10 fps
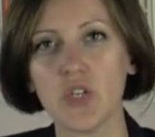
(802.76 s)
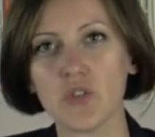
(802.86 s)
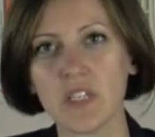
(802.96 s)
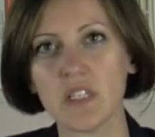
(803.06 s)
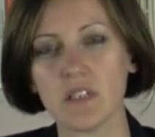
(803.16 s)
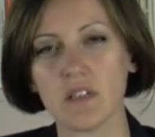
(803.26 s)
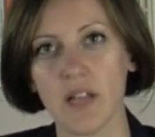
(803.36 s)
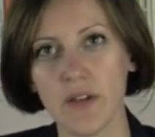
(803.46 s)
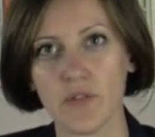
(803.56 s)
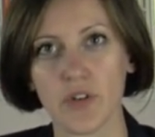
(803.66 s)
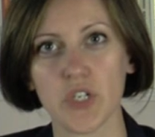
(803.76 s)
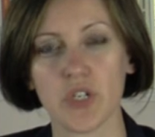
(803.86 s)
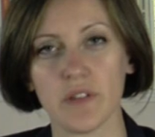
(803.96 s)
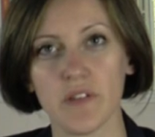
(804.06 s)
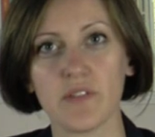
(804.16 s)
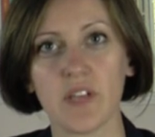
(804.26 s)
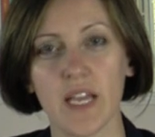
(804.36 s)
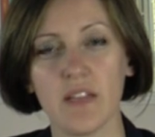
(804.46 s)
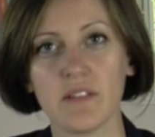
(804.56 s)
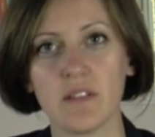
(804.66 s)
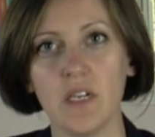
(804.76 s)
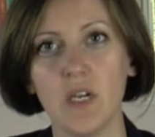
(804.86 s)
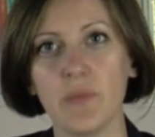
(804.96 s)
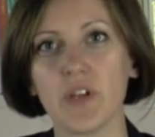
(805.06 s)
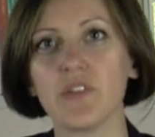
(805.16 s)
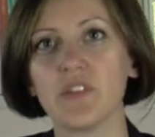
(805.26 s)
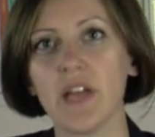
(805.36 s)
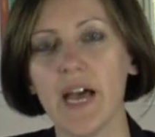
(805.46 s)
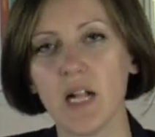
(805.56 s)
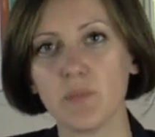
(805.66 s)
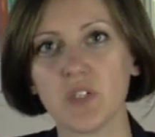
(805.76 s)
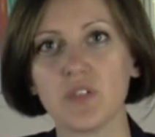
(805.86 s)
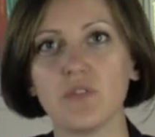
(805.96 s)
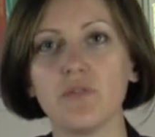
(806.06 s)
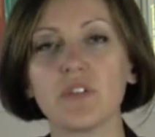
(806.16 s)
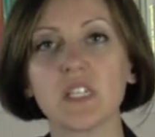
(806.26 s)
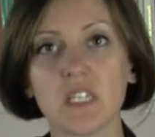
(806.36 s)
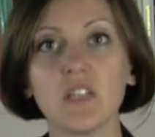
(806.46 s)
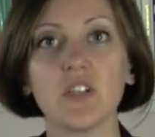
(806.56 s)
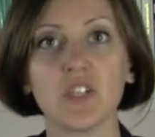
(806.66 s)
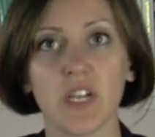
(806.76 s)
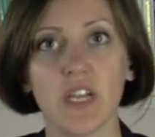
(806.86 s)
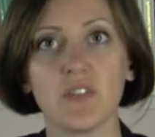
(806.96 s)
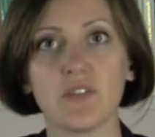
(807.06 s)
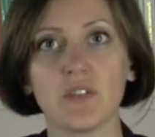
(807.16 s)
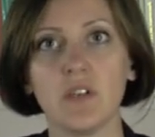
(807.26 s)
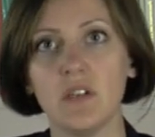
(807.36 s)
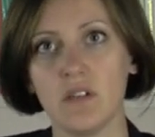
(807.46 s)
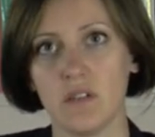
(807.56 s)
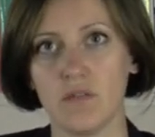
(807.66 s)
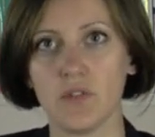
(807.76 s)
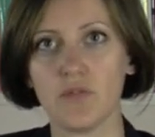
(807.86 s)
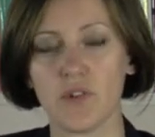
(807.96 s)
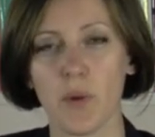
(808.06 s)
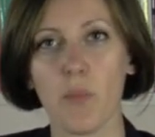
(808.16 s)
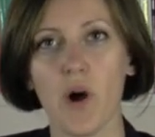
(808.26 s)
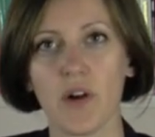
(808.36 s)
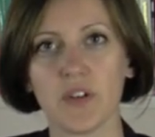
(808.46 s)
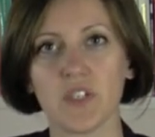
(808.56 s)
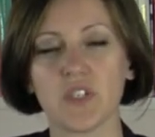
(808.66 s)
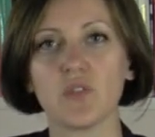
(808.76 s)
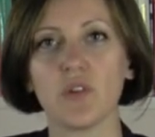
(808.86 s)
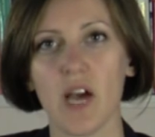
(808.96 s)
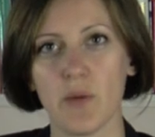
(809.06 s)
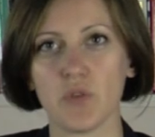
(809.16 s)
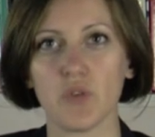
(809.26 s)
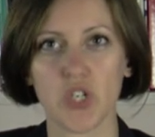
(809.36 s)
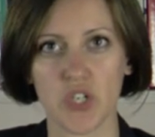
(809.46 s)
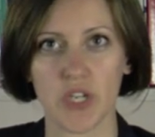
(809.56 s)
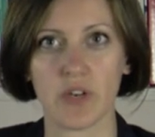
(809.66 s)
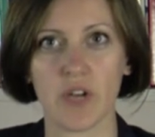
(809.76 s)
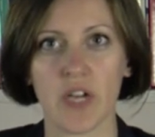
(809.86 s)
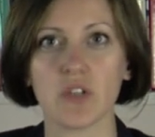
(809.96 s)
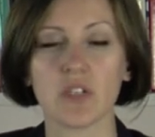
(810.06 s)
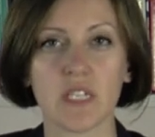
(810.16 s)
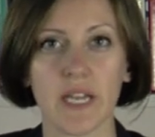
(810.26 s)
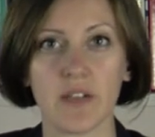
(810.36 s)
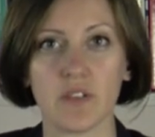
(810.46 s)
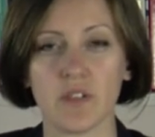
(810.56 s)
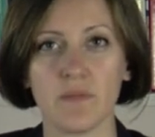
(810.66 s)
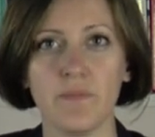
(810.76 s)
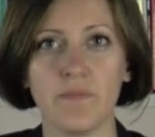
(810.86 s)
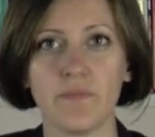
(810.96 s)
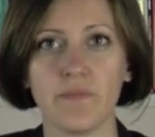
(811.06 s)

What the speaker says: Trust is a leverage in this case because it helps to facilitate different parties to come to a shared understanding.